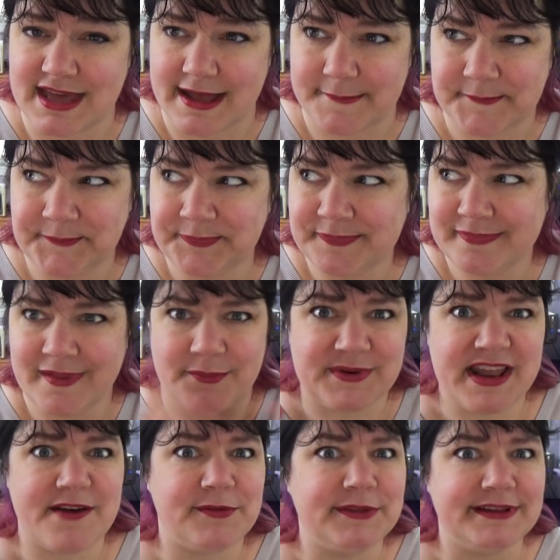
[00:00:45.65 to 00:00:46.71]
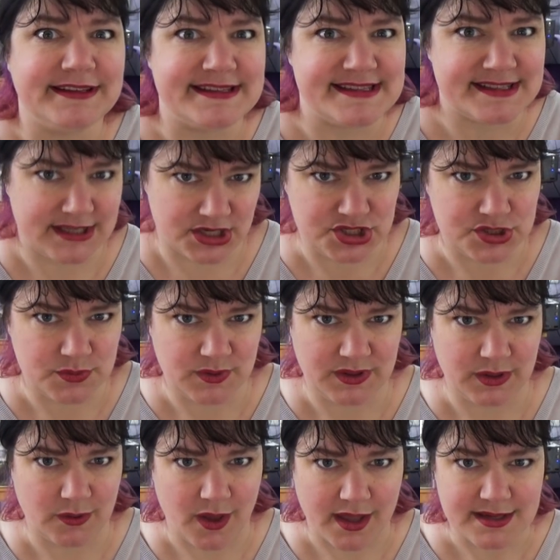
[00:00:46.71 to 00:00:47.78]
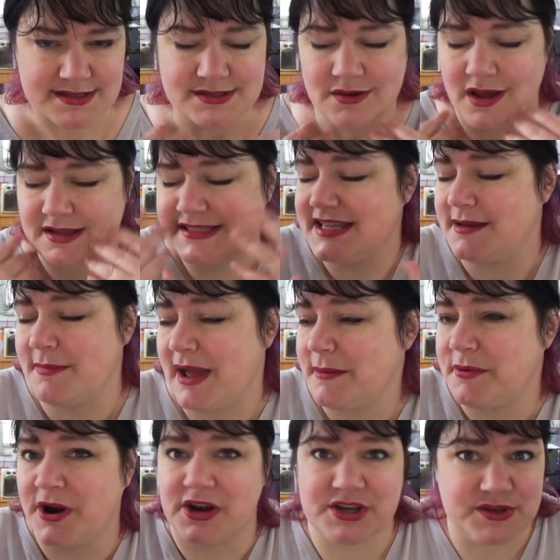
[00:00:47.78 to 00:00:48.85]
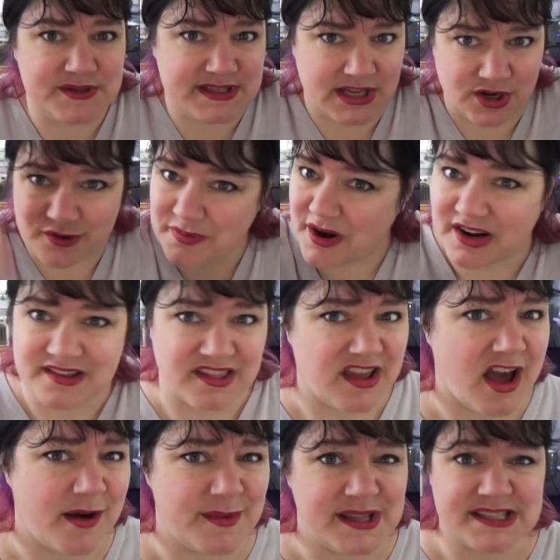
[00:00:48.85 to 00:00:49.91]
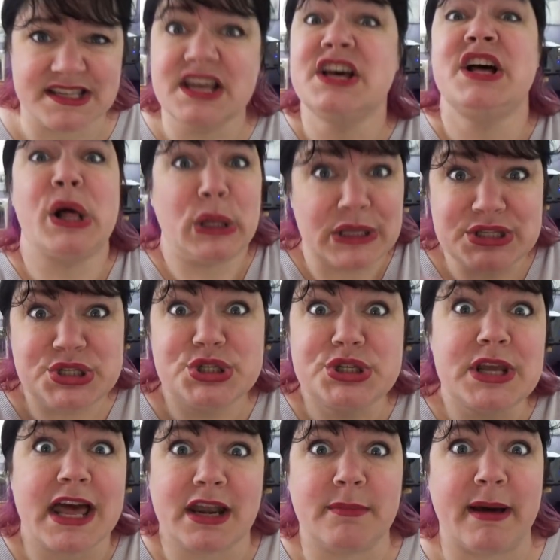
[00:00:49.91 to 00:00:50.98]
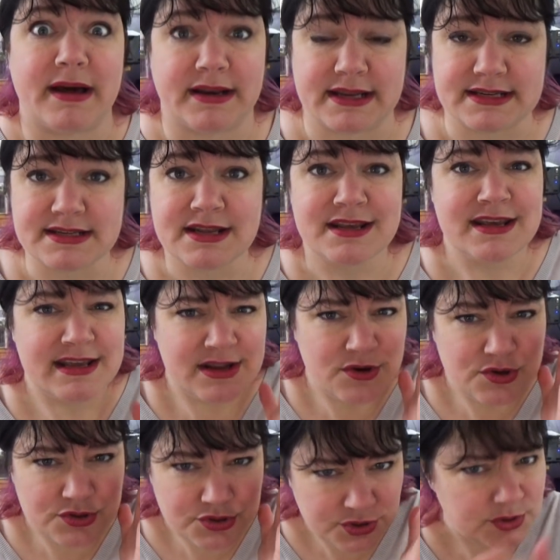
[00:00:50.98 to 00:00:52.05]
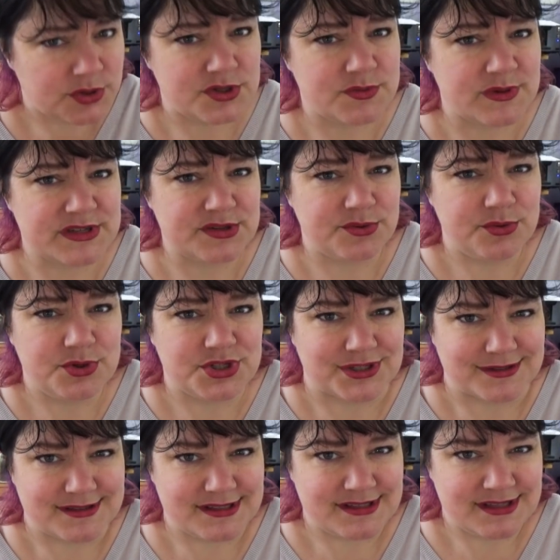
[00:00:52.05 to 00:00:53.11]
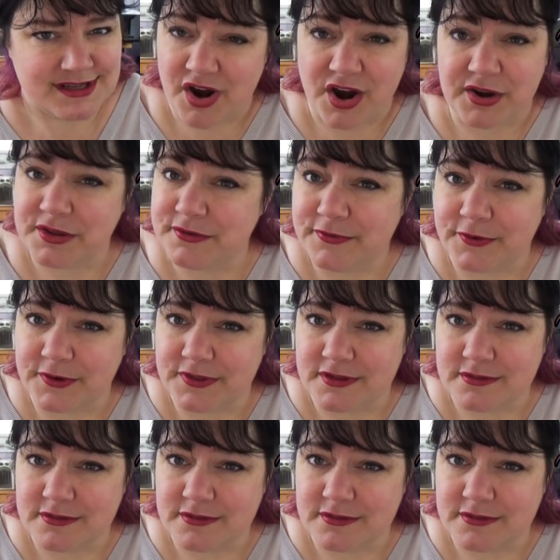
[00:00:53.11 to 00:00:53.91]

that, I'm gonna have a little discussion with you guys. So I'll say my part, you say your part in the comments. Let's chat about it. New Year's resolutions. Are you for